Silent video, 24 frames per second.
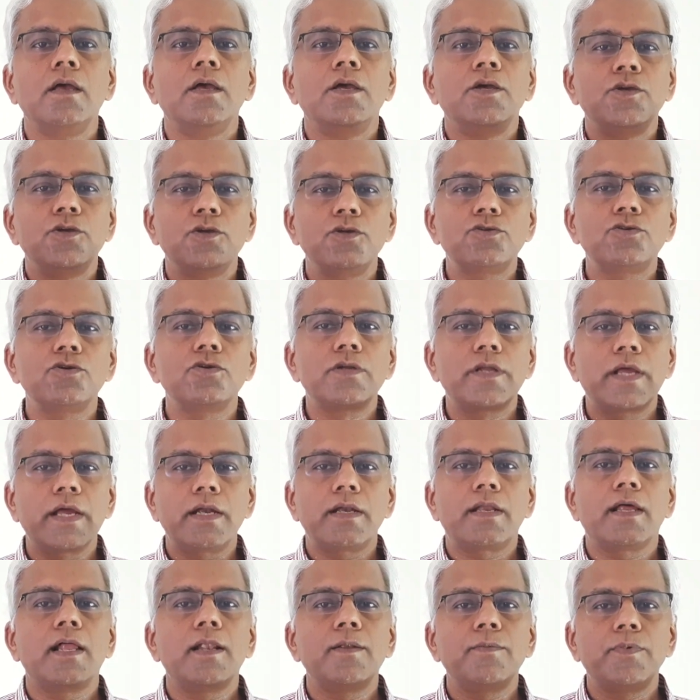you should get
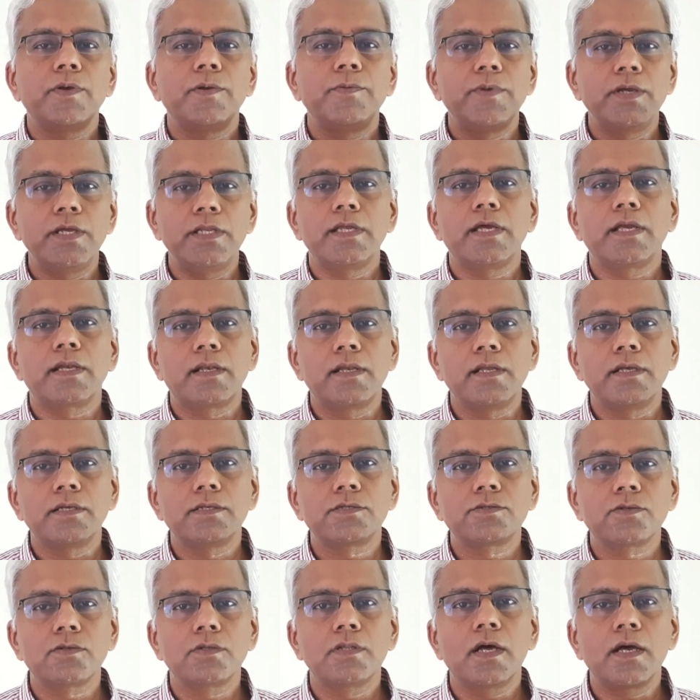help immediately,
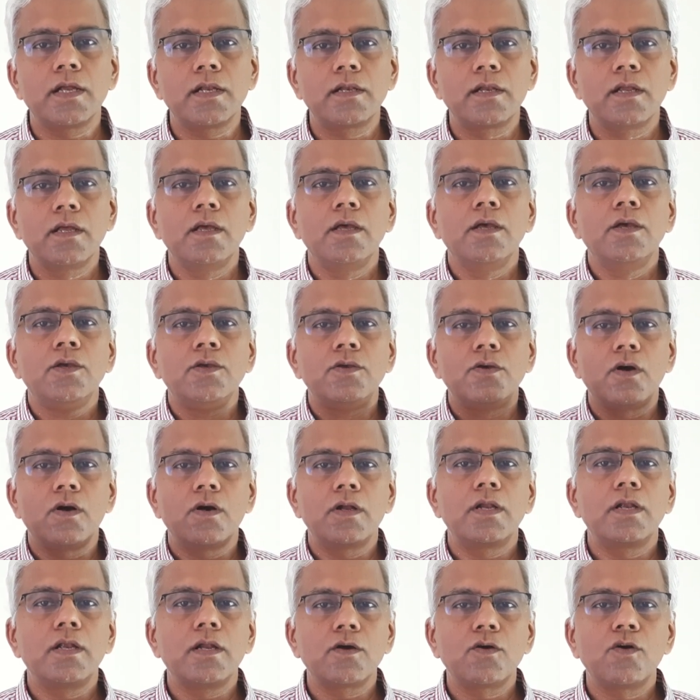so that you are
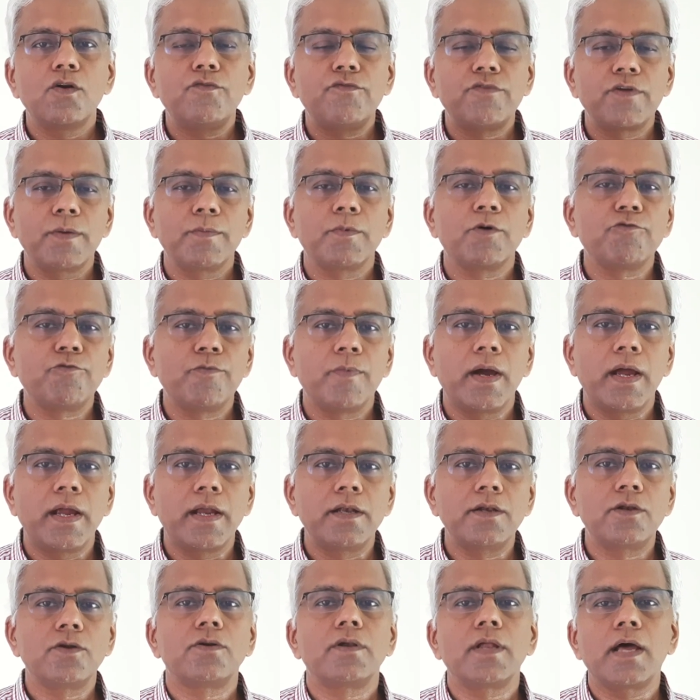in a good frame of
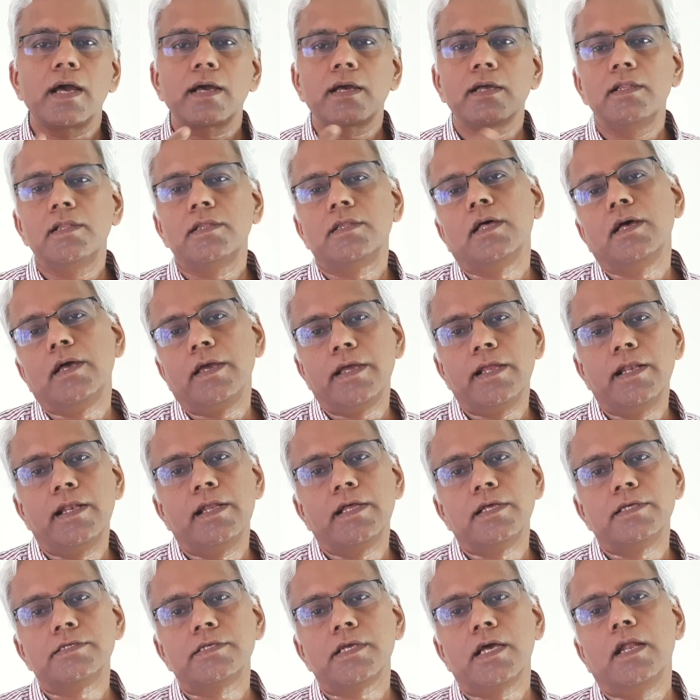mind to tackle the
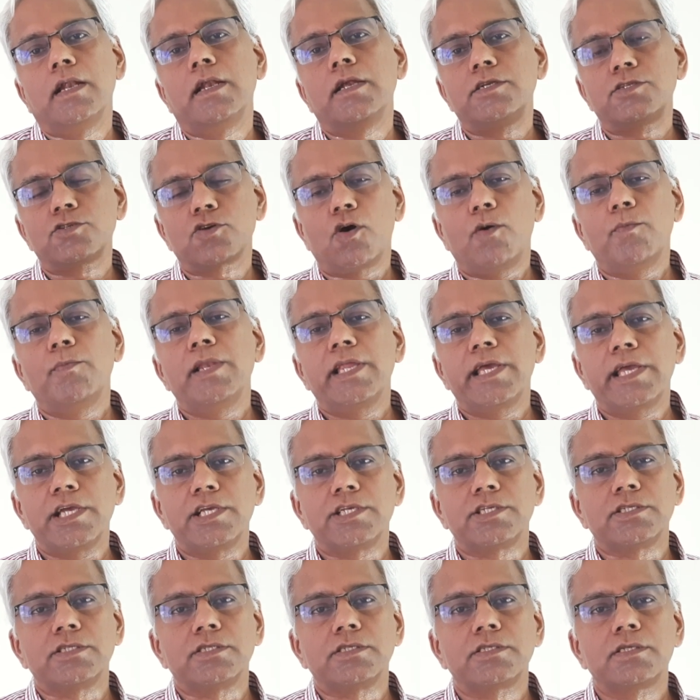illness and its
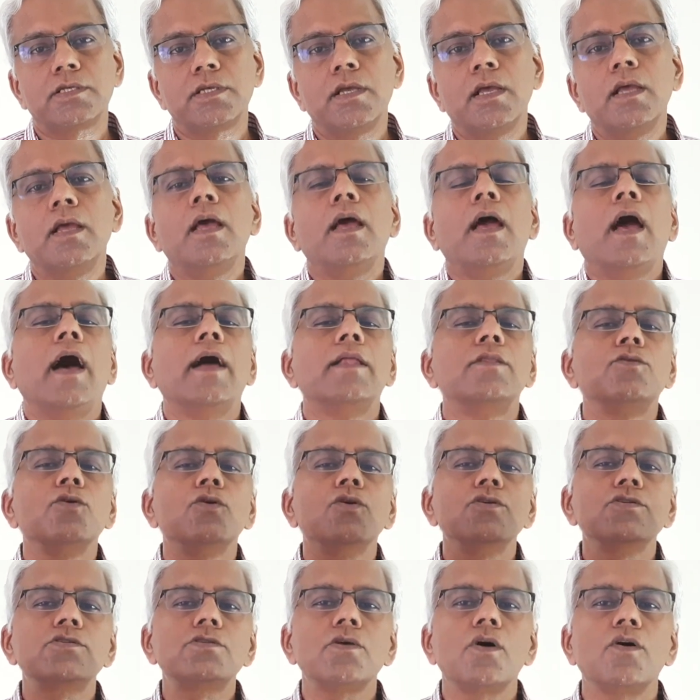complications. And
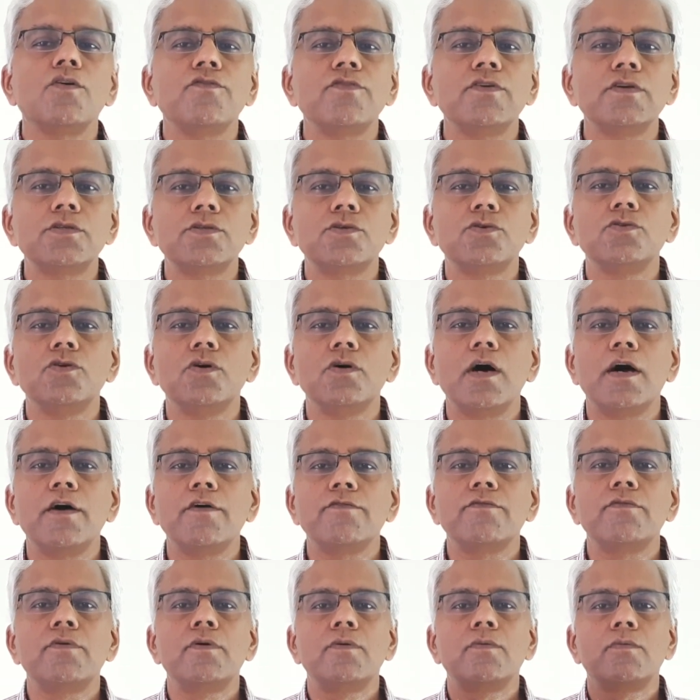those of us who
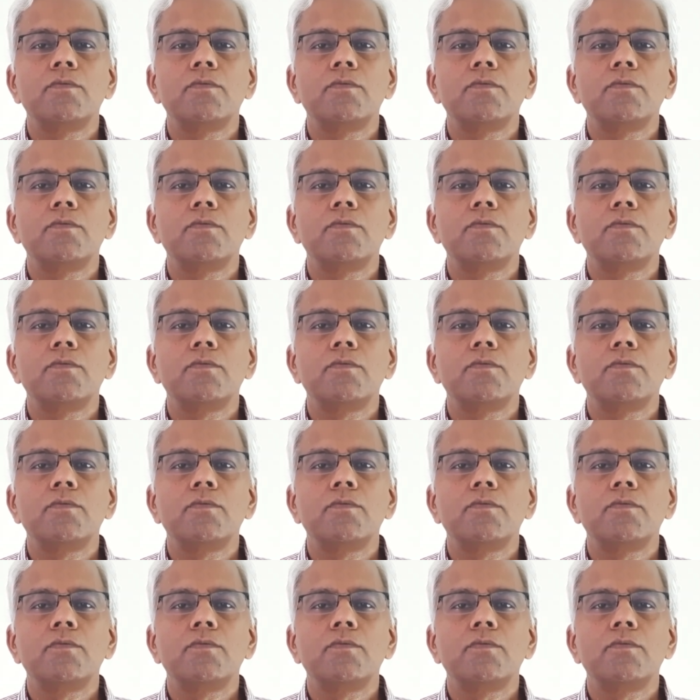have